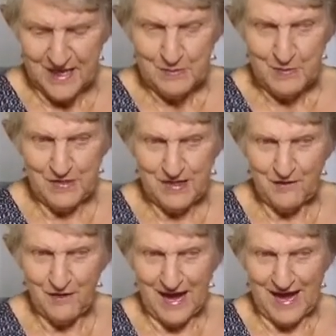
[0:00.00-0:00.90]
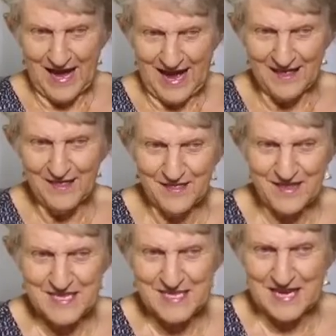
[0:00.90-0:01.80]
But there are other
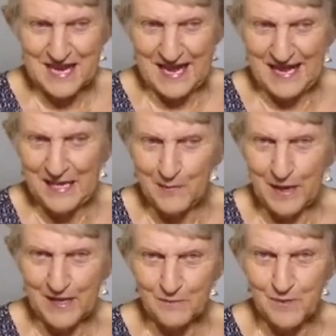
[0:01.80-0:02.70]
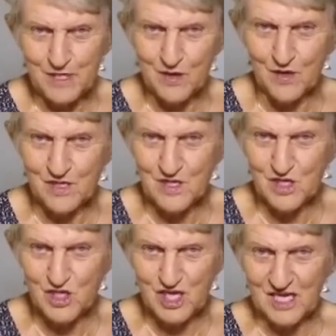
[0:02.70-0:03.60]
things that are incubated besides
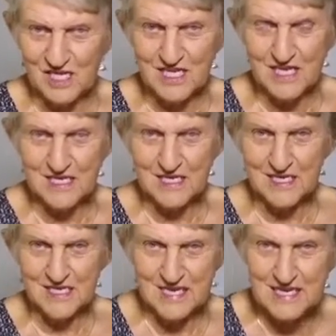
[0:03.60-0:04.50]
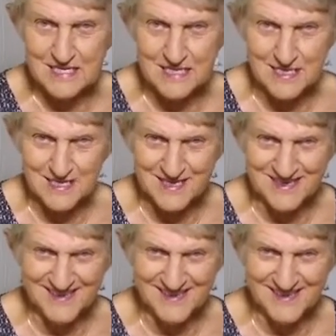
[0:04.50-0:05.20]
chickens and diseases.